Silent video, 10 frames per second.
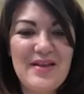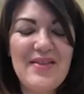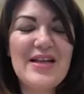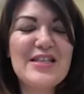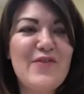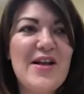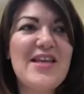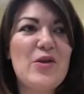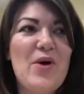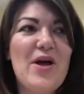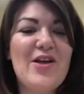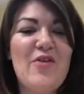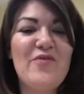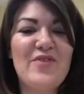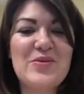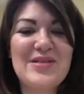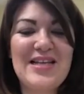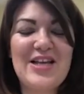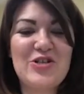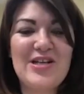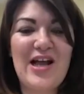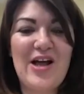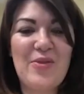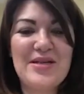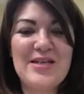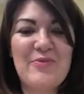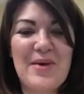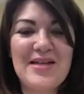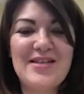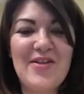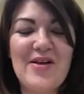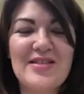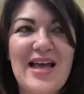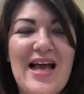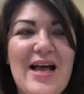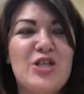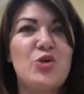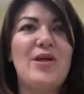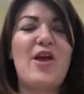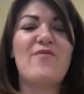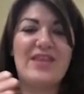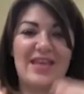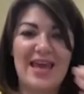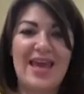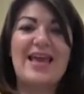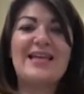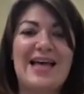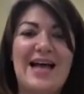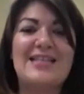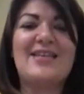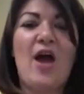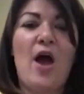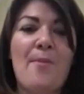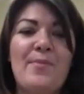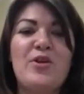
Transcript: That's funny. The word confidence was literally on the tip of my tongue. I was surely over the years that has come.